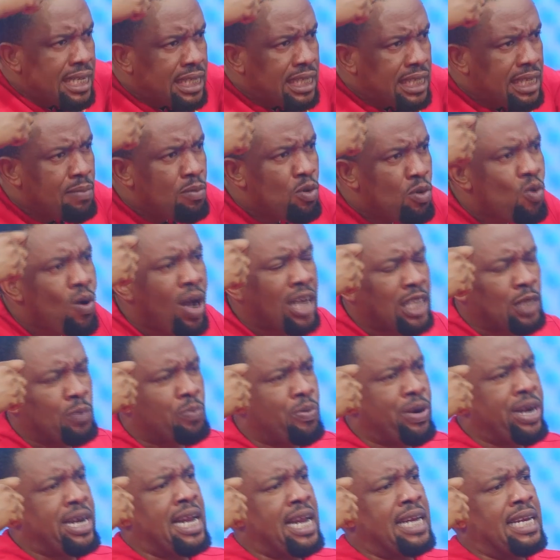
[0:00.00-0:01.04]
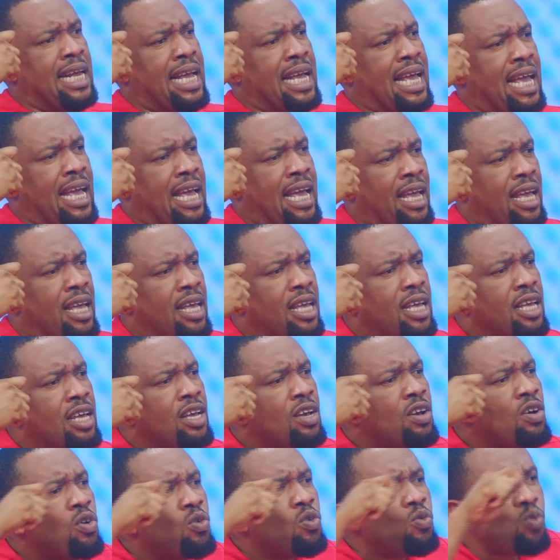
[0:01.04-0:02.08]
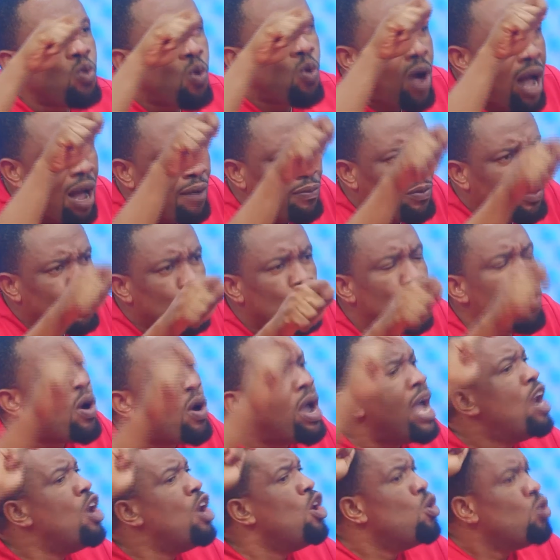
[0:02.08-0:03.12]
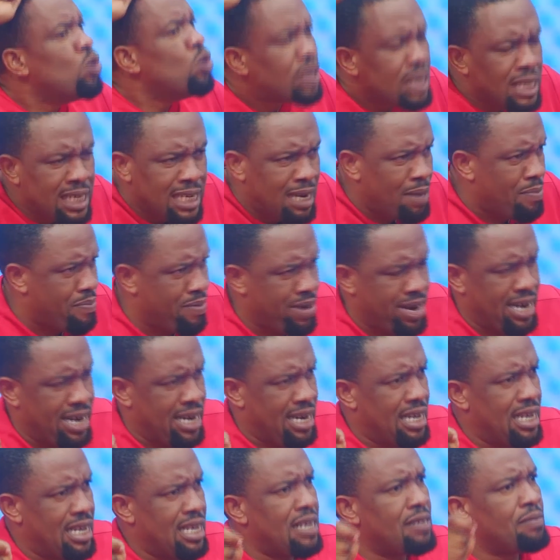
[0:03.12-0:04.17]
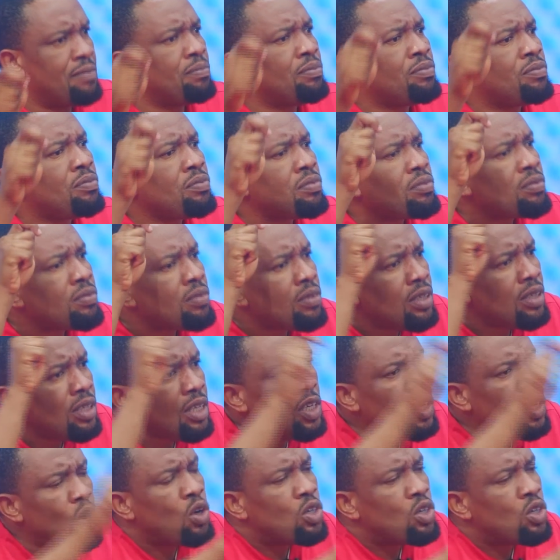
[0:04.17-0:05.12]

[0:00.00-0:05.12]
team who has braided the hair will have to go and loosen the braid. No,